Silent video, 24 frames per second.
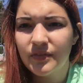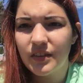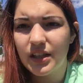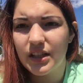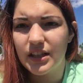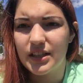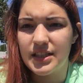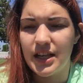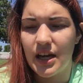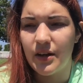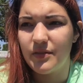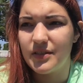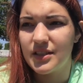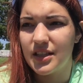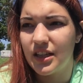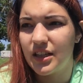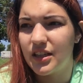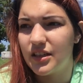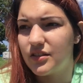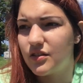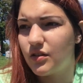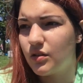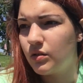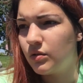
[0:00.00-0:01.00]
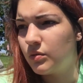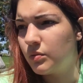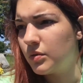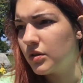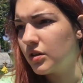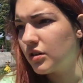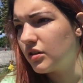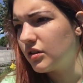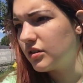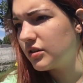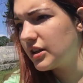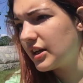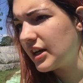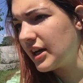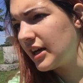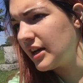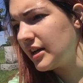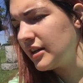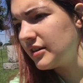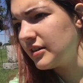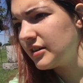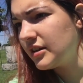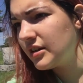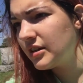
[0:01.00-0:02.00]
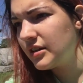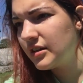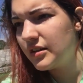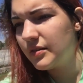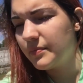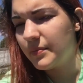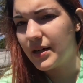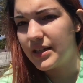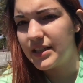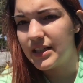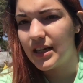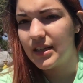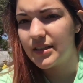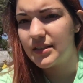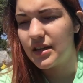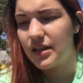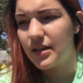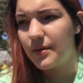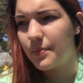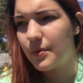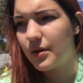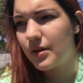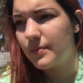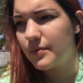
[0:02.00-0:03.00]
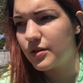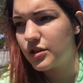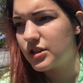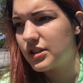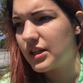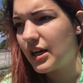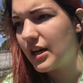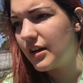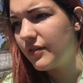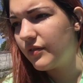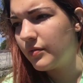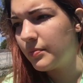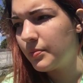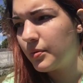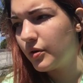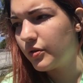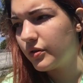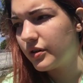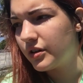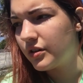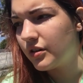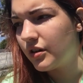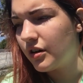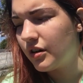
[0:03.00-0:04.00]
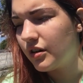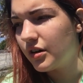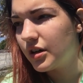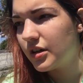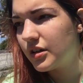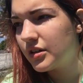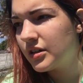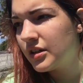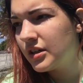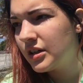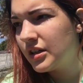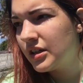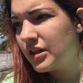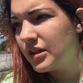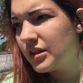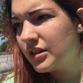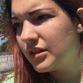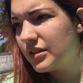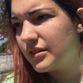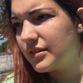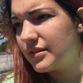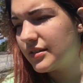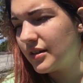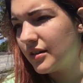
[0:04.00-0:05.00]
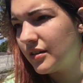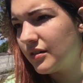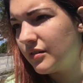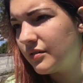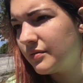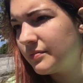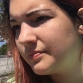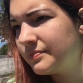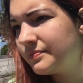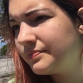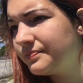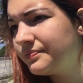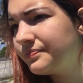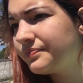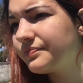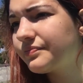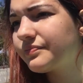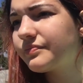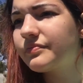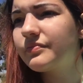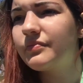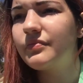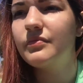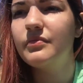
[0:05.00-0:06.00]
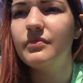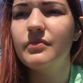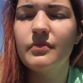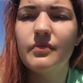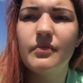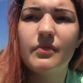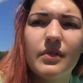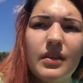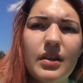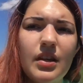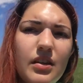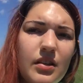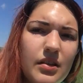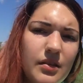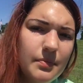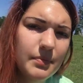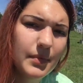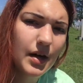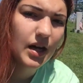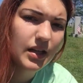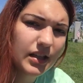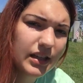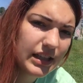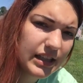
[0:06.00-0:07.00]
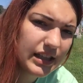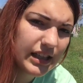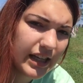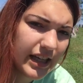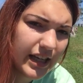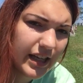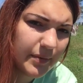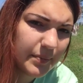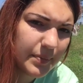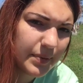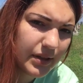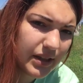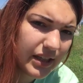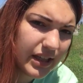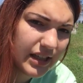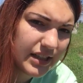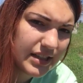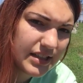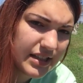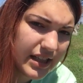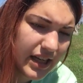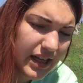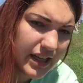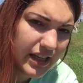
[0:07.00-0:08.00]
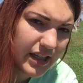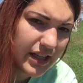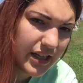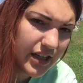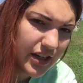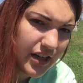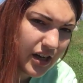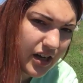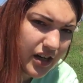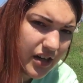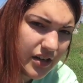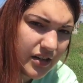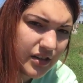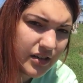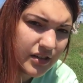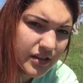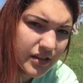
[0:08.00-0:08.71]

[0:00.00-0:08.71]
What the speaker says: because that was like his whole world. And my dad said he pretty much died of a broken heart. So Molly Lynn, please stay here.